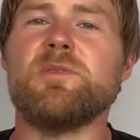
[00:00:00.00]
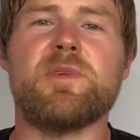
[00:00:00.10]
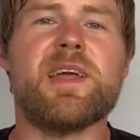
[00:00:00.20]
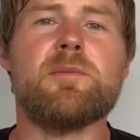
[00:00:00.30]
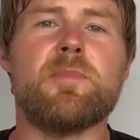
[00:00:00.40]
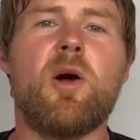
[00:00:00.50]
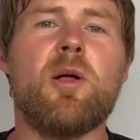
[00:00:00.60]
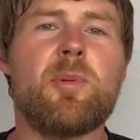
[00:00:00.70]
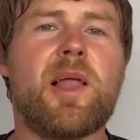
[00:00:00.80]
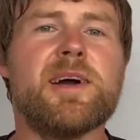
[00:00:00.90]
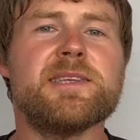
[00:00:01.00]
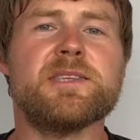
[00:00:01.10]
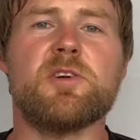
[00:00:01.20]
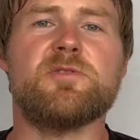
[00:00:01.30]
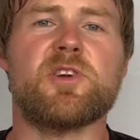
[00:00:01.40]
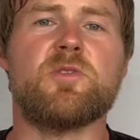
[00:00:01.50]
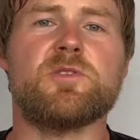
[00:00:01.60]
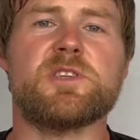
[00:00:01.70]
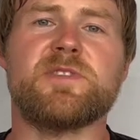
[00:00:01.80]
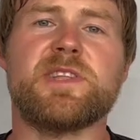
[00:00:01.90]
When that multiplies over the
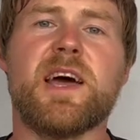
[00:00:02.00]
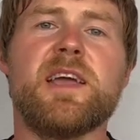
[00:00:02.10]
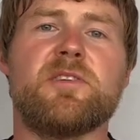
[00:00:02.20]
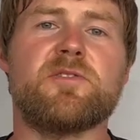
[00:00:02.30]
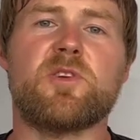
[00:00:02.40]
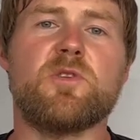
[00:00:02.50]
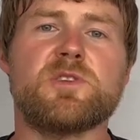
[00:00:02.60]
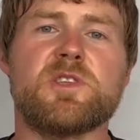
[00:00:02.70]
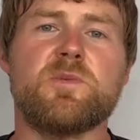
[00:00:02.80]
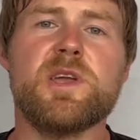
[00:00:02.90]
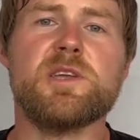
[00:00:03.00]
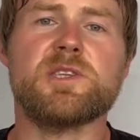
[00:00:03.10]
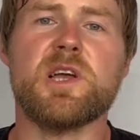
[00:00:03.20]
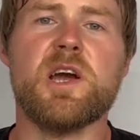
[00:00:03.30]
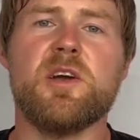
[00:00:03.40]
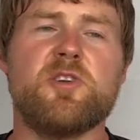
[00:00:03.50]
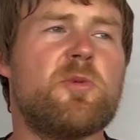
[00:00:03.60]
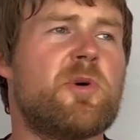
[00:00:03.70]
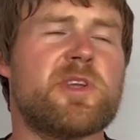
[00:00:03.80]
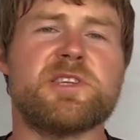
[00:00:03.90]
course of a day and over the course of the weeks, your
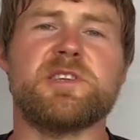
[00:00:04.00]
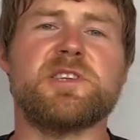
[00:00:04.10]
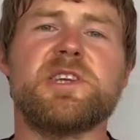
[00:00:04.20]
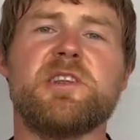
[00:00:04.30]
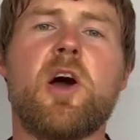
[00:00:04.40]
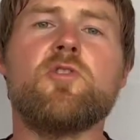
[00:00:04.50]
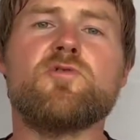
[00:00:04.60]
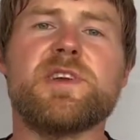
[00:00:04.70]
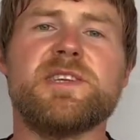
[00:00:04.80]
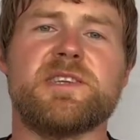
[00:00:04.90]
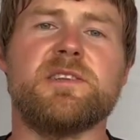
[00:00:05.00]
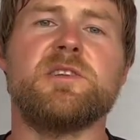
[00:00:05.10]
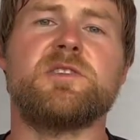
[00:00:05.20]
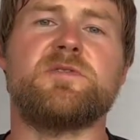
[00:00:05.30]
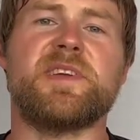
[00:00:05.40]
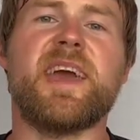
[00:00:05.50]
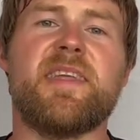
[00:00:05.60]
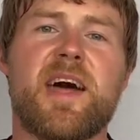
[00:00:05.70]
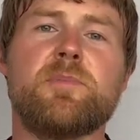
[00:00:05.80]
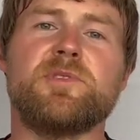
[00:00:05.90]
body is going to see no reason to forget
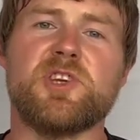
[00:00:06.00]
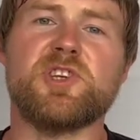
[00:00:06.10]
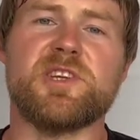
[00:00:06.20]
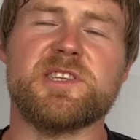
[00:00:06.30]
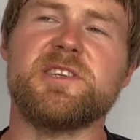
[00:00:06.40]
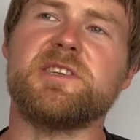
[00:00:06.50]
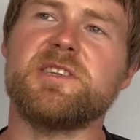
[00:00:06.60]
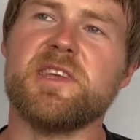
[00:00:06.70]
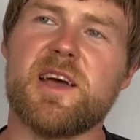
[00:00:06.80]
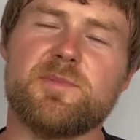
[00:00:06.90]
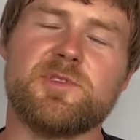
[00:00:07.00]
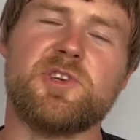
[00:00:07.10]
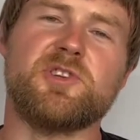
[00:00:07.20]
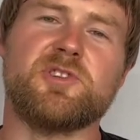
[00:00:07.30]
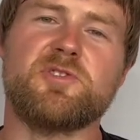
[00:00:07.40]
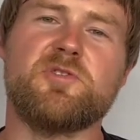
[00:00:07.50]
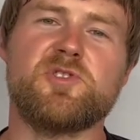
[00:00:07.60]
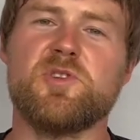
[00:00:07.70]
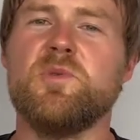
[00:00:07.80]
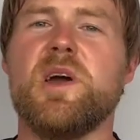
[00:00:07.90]
that position. It's going to see that position as
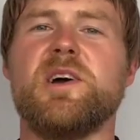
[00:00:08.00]
crucial.